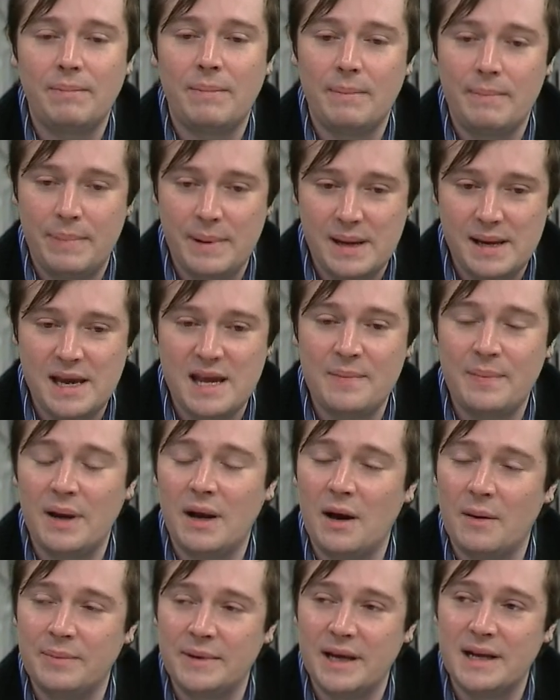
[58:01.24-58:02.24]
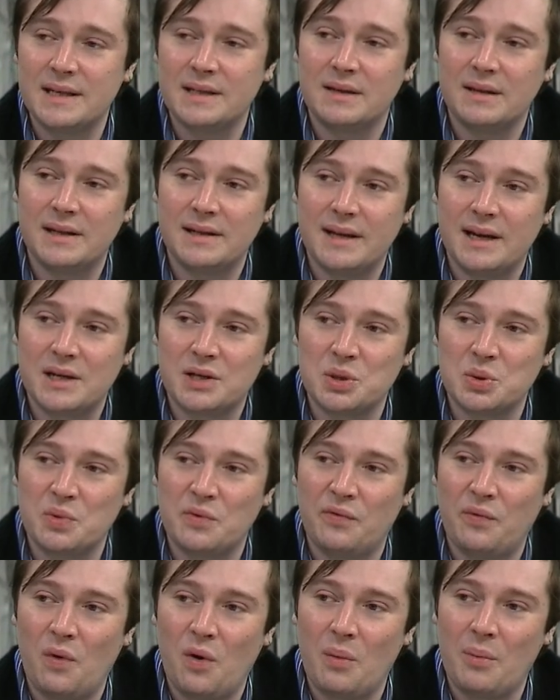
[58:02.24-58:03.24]
be keeping updates on the Texas
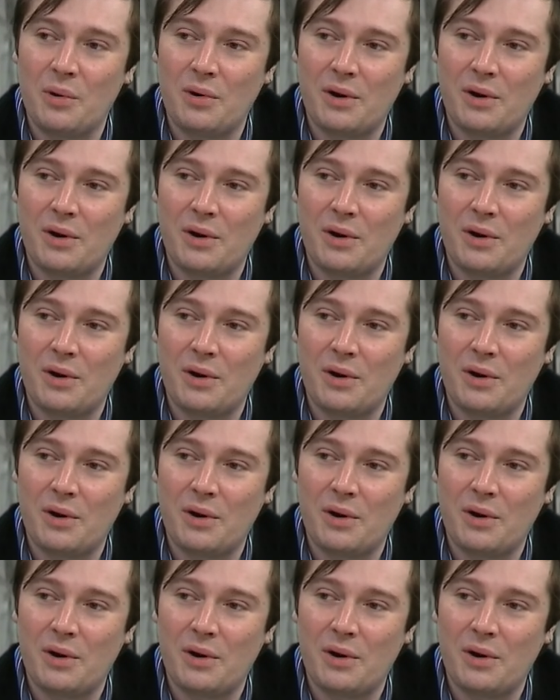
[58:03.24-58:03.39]
Reformer.